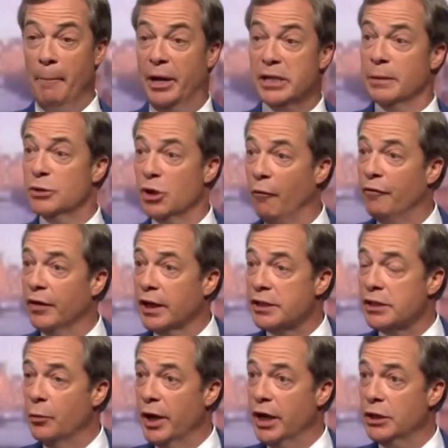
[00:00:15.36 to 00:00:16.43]
Because it was
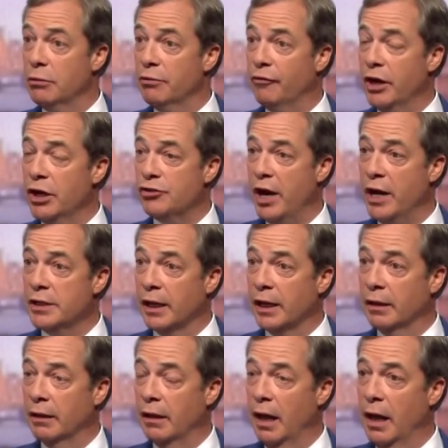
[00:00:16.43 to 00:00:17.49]
obvious that we could do a free trade
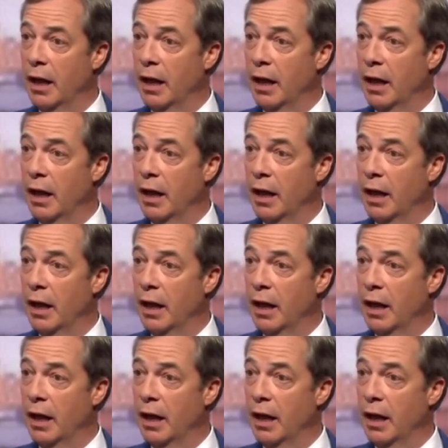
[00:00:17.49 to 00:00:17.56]
deal.